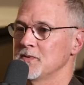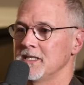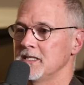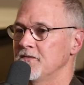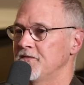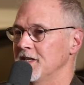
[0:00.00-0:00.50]
we
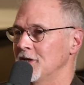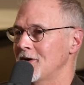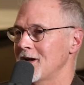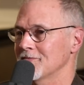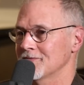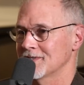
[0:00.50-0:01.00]
need to figure
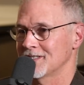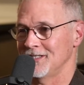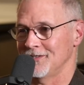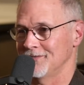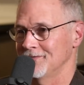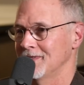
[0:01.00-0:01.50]
out
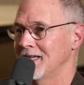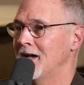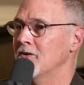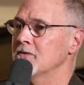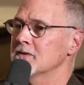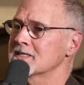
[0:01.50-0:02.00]
still.
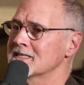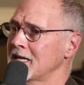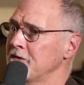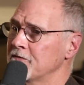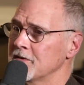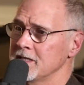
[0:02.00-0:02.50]
How to
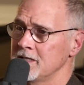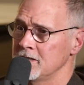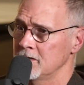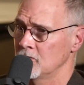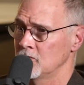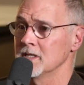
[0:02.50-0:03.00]

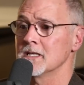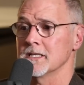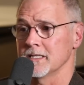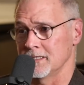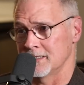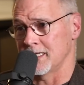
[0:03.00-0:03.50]
safely,
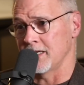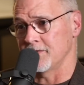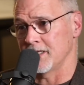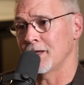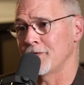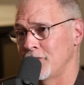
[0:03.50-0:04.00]
really
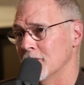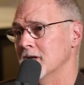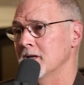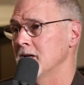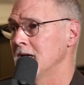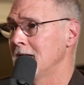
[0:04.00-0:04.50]
safely. And if you're
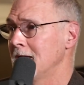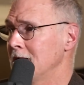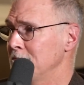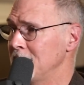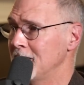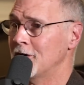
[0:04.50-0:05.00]
going to
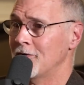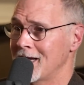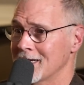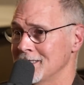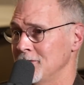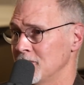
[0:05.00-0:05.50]
be
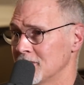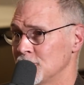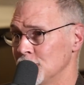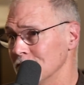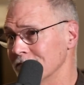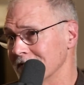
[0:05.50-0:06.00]
interacting with
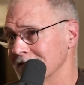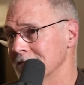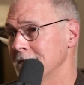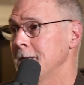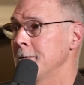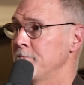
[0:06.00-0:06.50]
children,
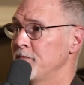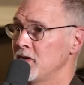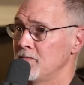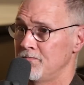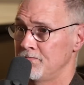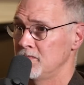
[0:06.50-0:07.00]

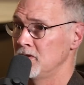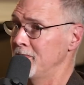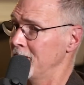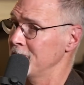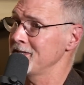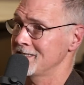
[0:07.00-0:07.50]
you
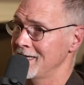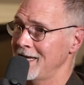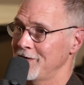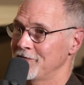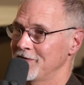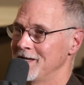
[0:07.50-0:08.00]
better be
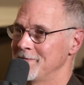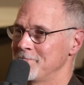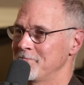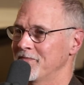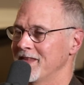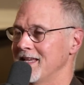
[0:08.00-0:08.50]
safe.
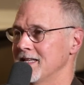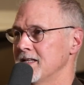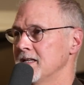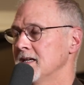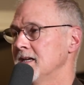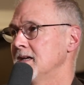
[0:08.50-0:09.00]

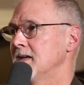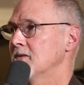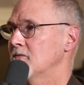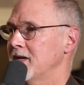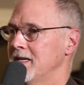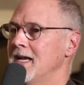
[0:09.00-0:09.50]
And
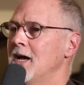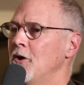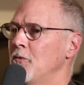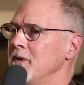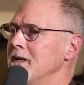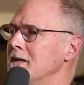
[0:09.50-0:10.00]
right
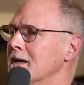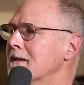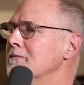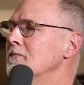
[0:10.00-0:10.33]
now, we